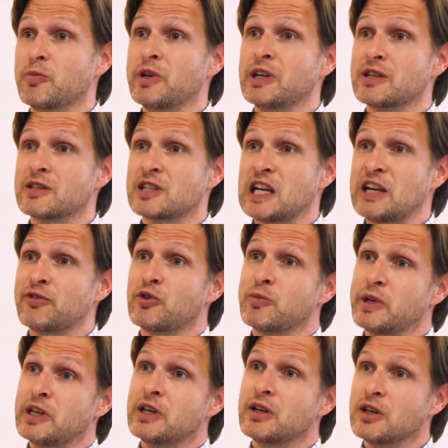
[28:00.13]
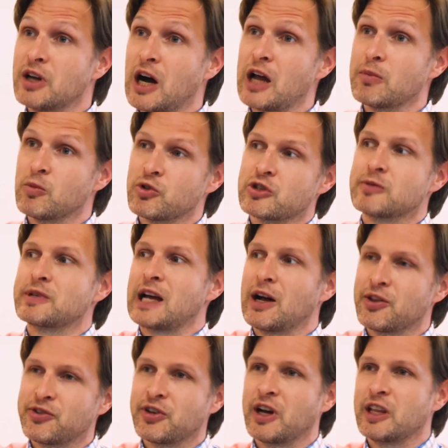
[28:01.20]
be enslaved would be non-Muslims
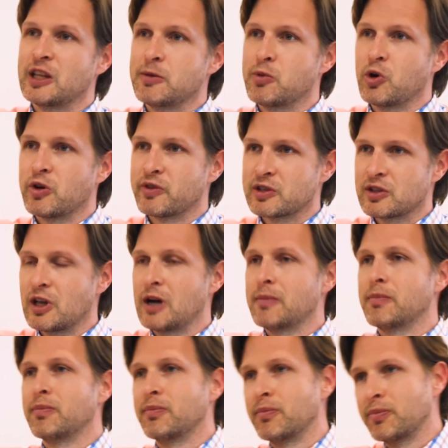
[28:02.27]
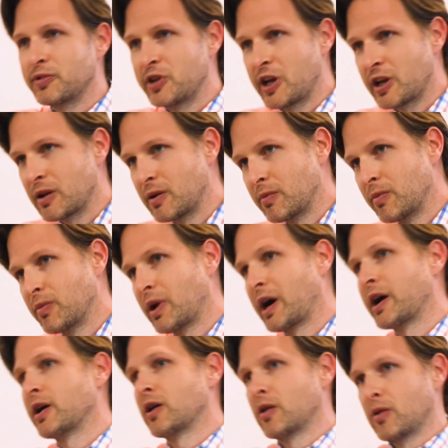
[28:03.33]
outside the abode of Islam, taken
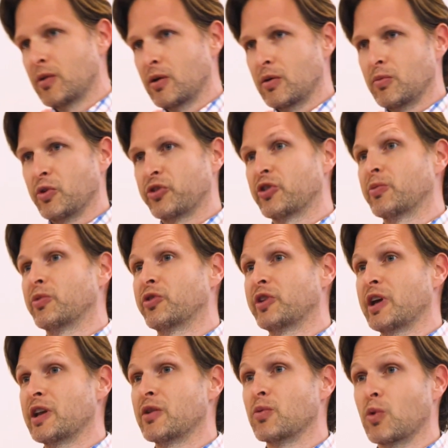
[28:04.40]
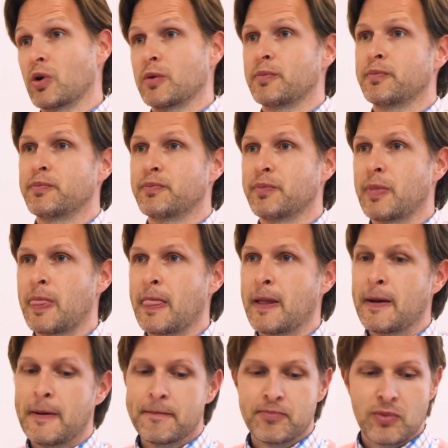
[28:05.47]
by a Muslim state in war.
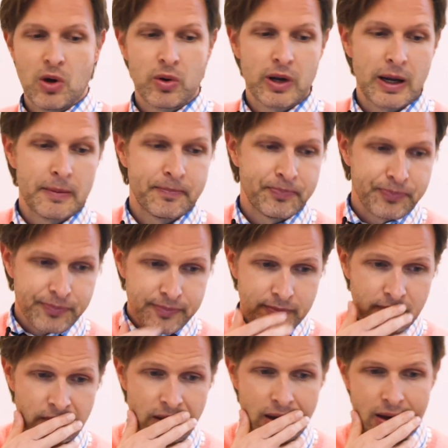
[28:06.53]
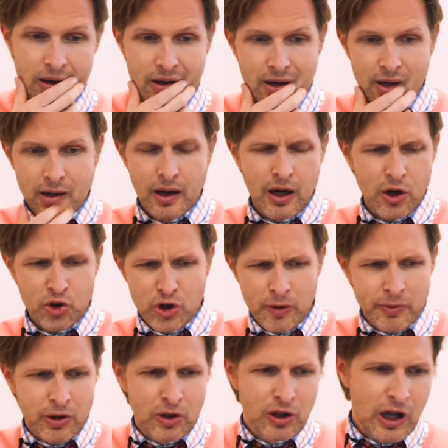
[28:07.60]
Okay.
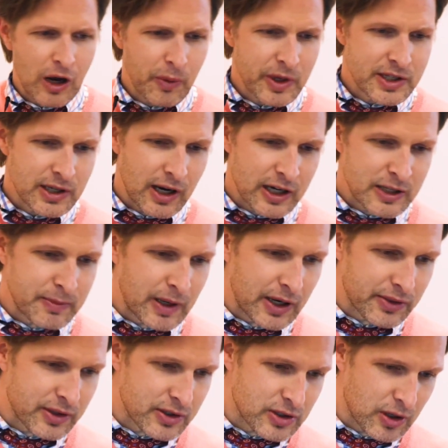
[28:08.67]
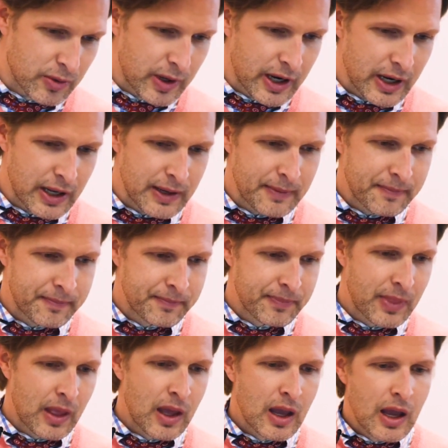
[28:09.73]
Criminal law, we talked about this already.
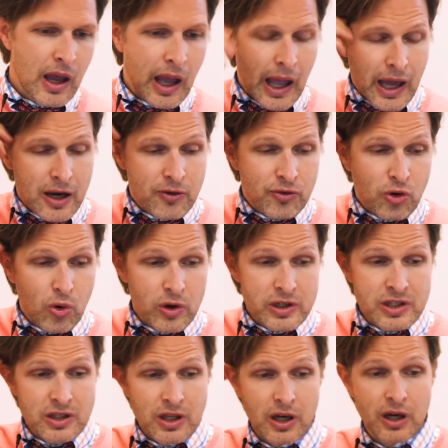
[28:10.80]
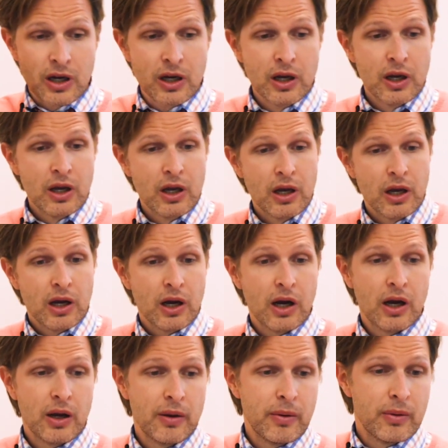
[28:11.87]
And of course, the
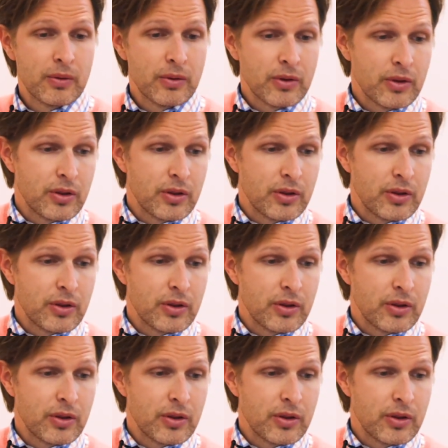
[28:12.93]
haq